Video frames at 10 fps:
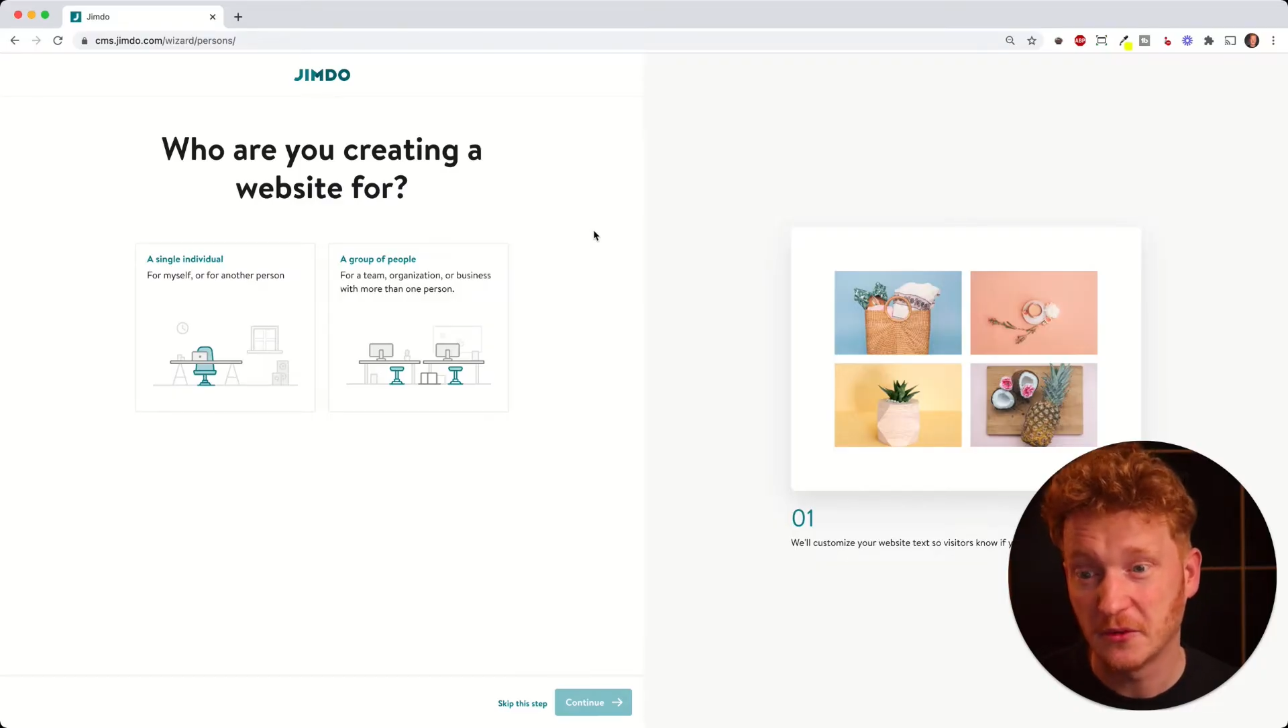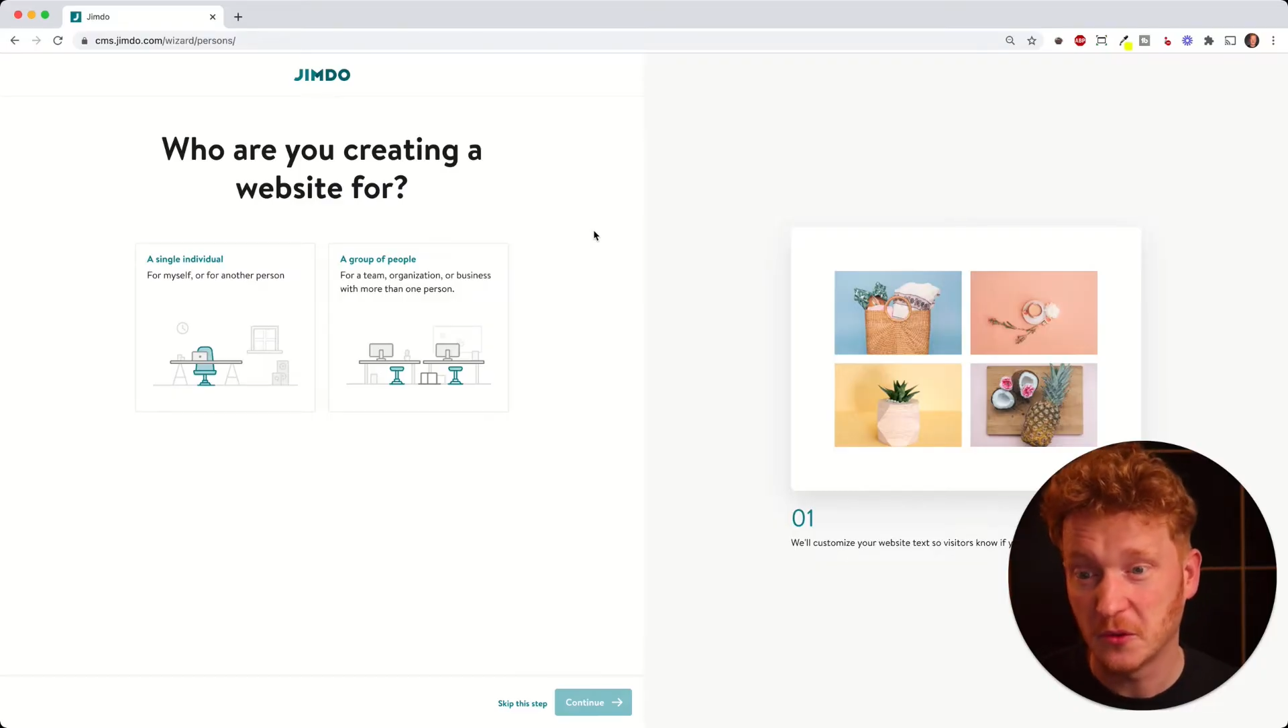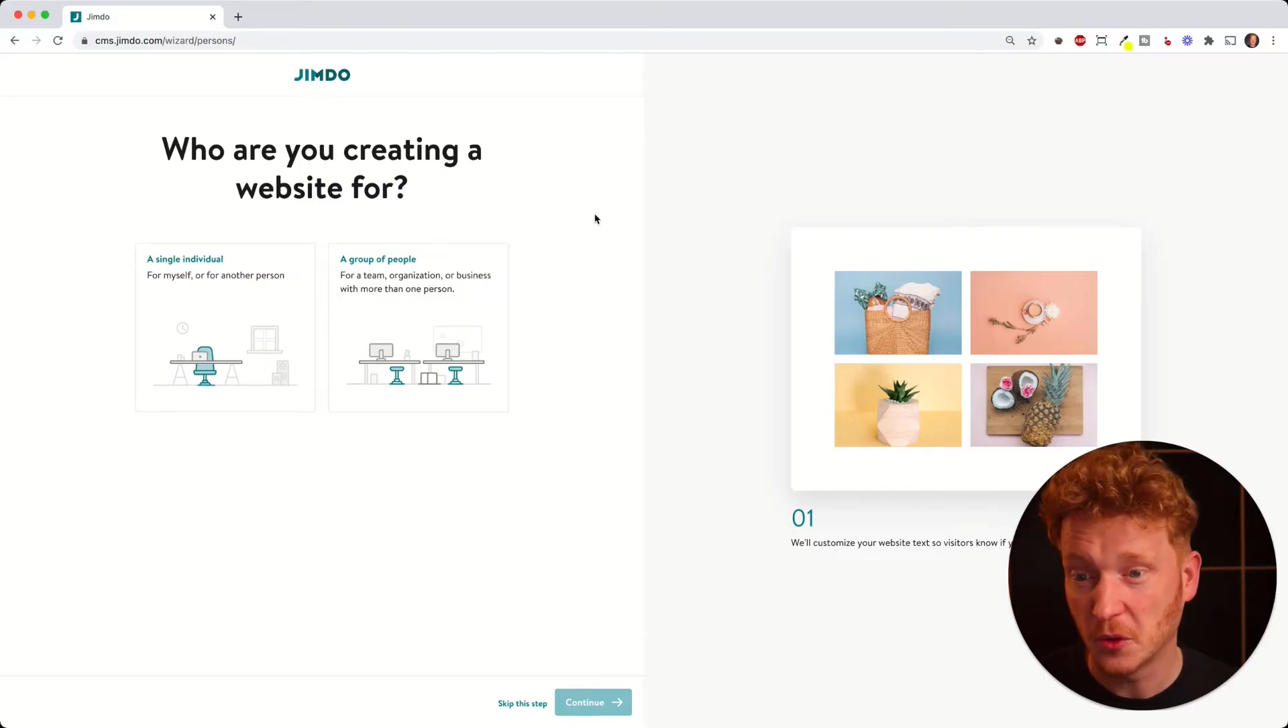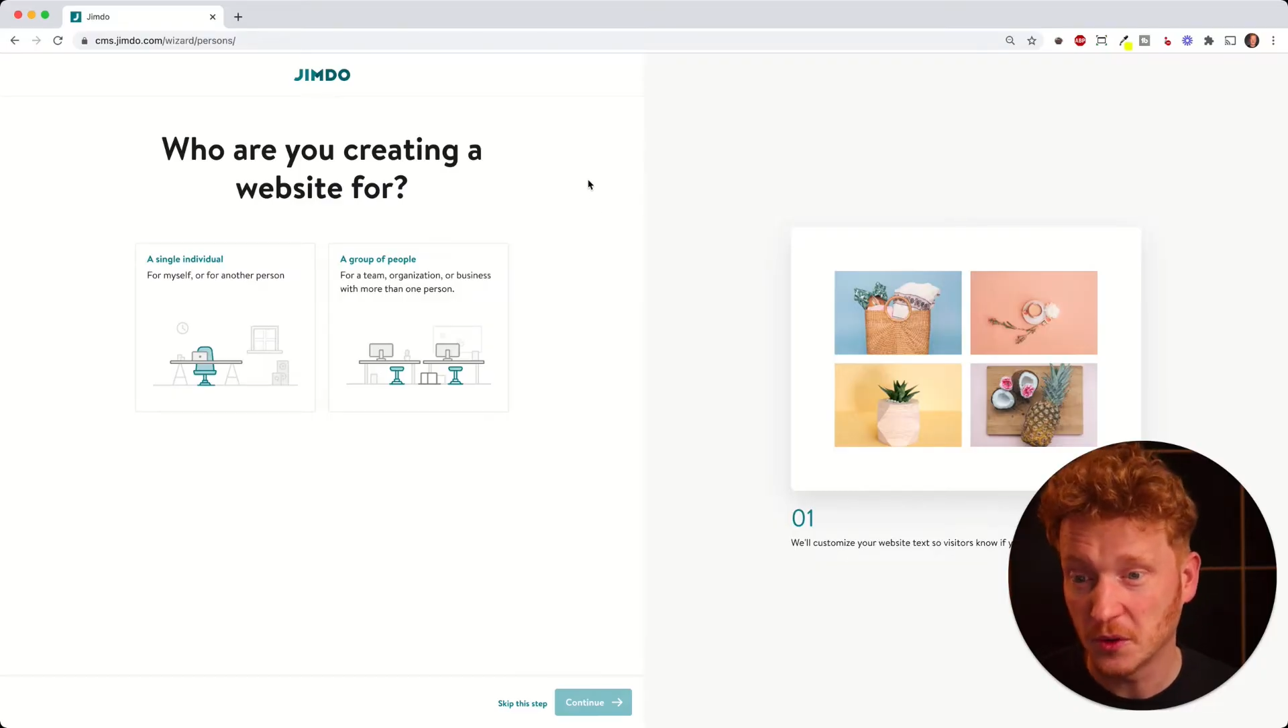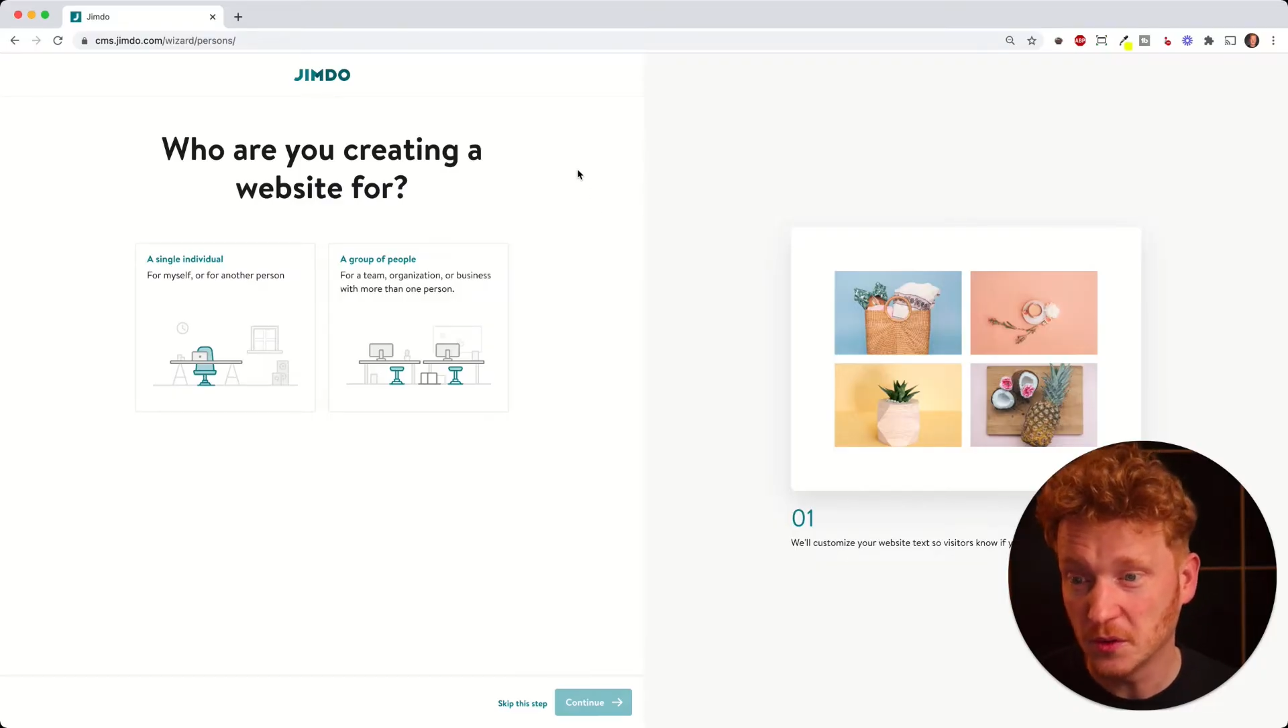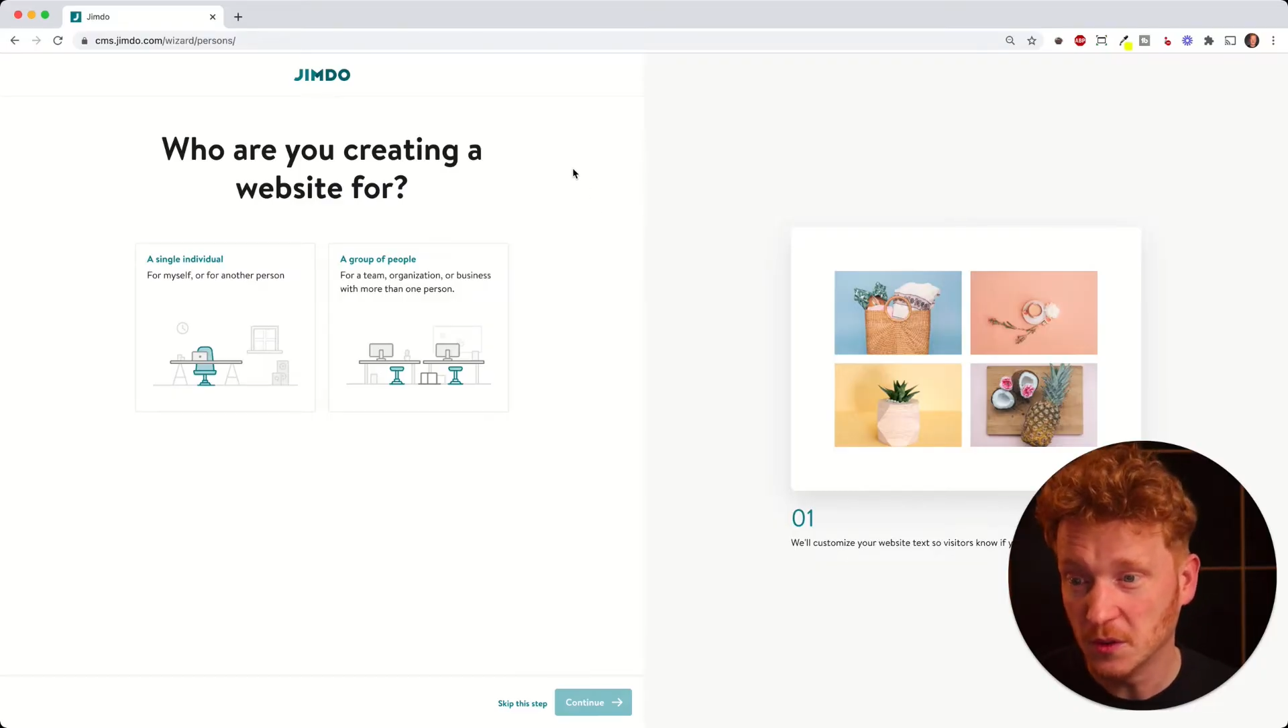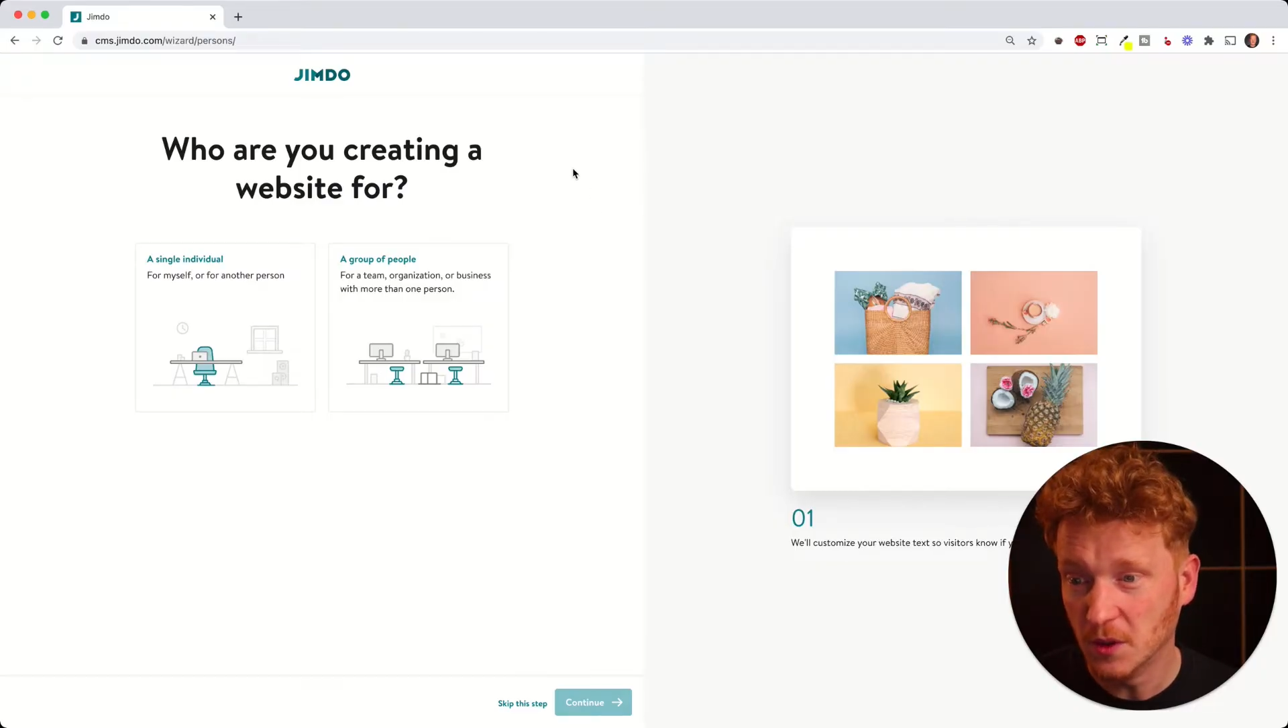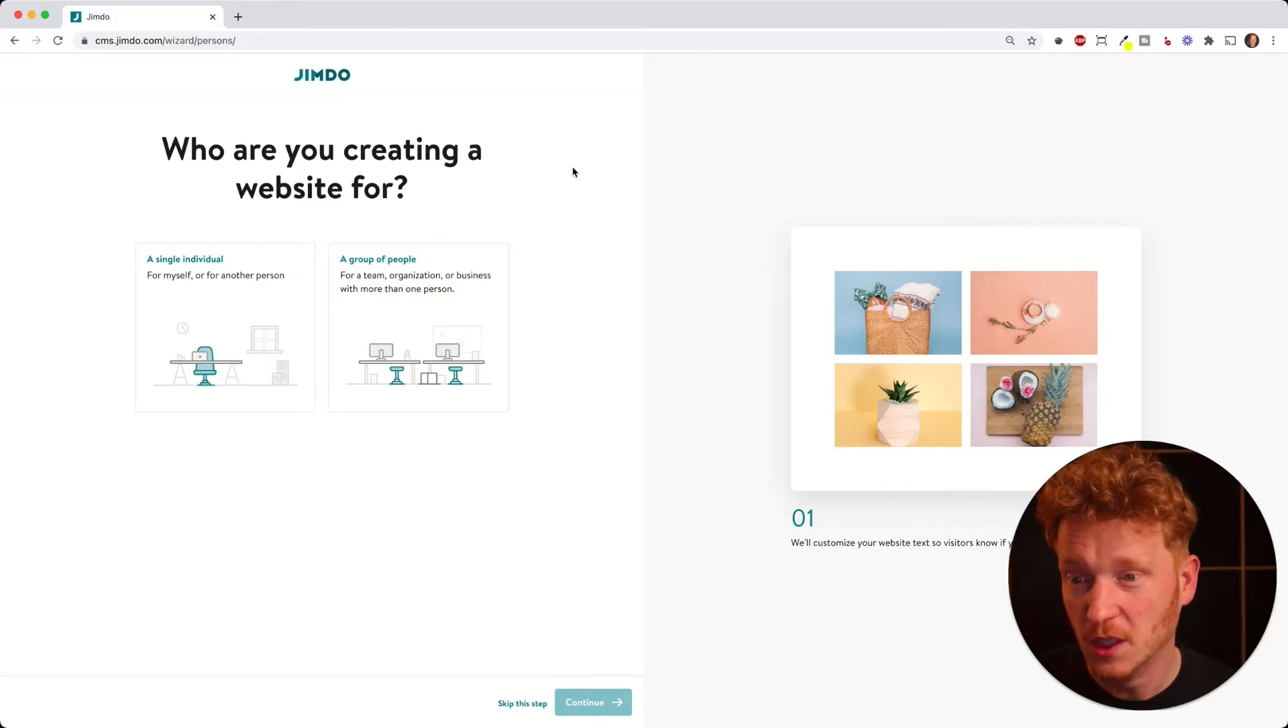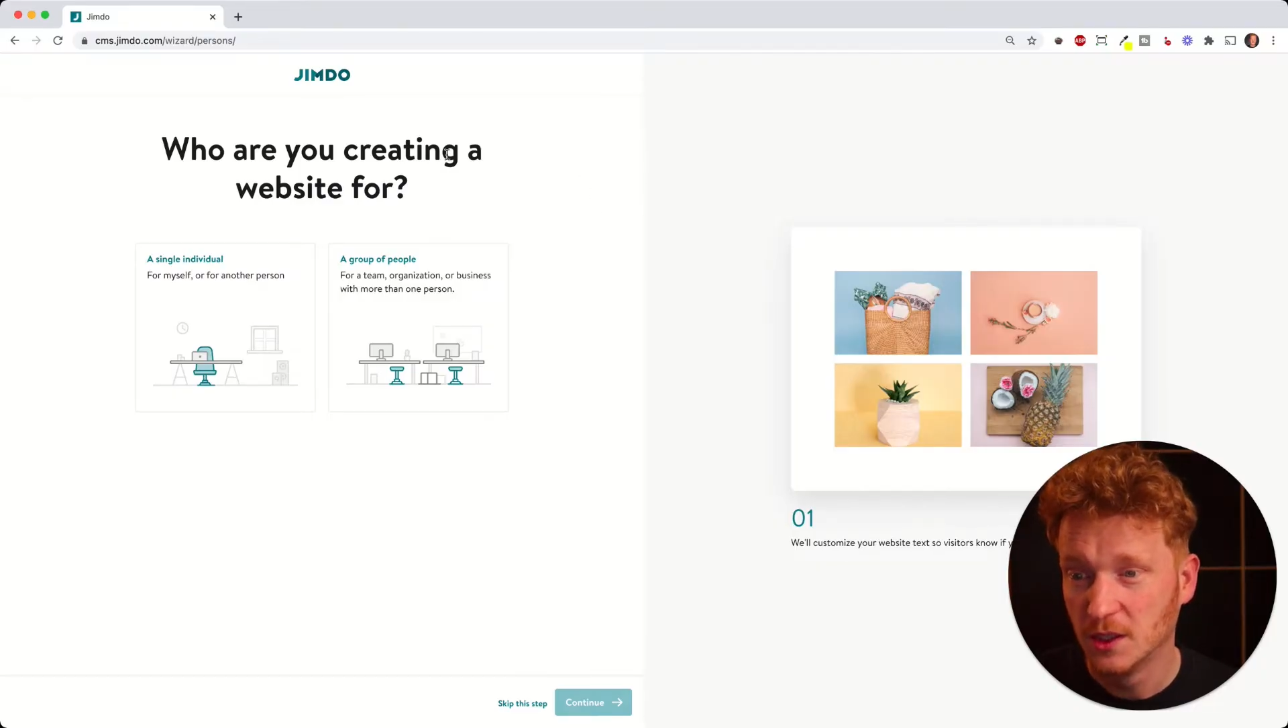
for you.